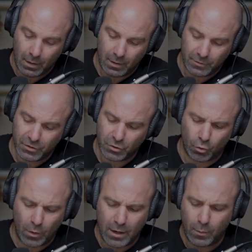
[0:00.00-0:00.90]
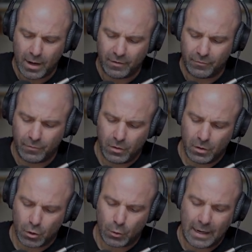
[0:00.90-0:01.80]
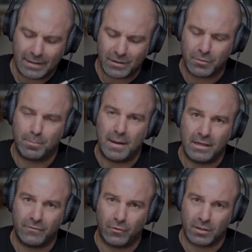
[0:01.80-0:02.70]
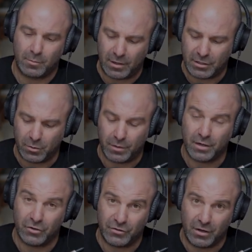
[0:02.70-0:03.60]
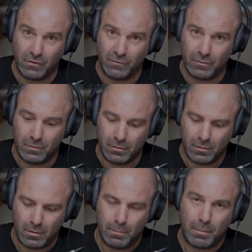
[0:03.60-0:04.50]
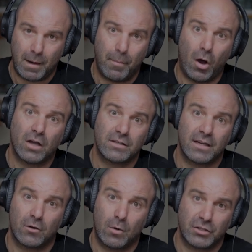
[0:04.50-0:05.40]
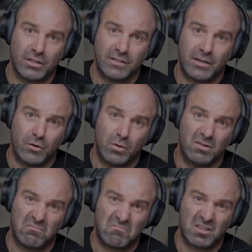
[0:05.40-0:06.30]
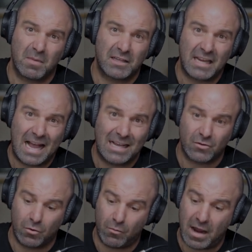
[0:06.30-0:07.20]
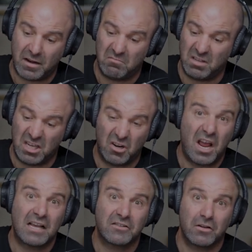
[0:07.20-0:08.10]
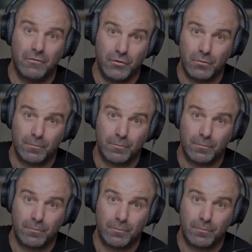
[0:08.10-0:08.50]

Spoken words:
Just a great way of creating the space for exploration within yourself by positing questions that you wouldn't expect to ask or randomly are asked of you.